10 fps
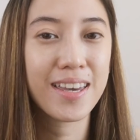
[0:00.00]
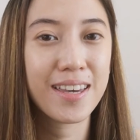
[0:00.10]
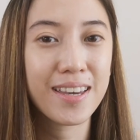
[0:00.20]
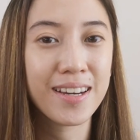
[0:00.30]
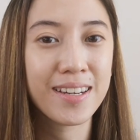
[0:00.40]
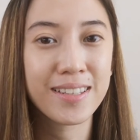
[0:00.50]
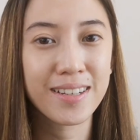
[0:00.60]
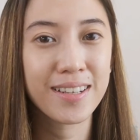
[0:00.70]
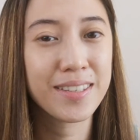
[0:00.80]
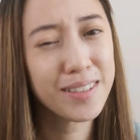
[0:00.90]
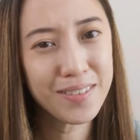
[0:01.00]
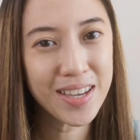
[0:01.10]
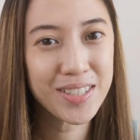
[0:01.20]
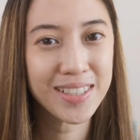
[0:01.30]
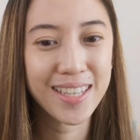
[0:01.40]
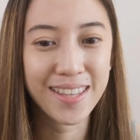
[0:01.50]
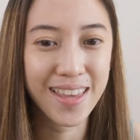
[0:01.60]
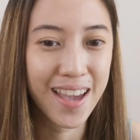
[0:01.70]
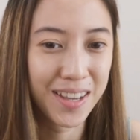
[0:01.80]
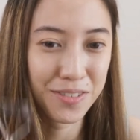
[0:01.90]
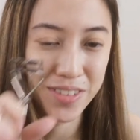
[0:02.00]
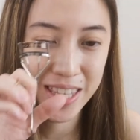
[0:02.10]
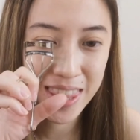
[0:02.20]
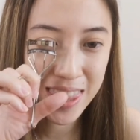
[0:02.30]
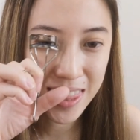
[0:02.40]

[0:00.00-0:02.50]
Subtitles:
and you'll eventually get the hang of it.